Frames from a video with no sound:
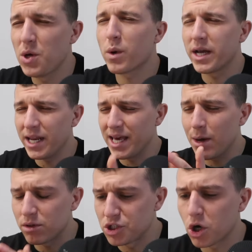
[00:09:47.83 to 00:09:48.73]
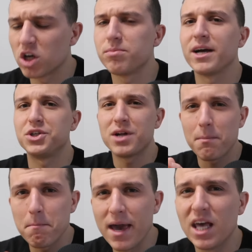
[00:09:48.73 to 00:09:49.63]
you are getting getting hit with the chargebacks. You're
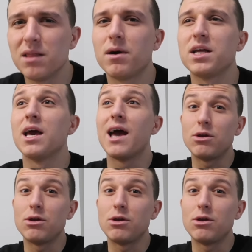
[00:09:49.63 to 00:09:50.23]
not making the money.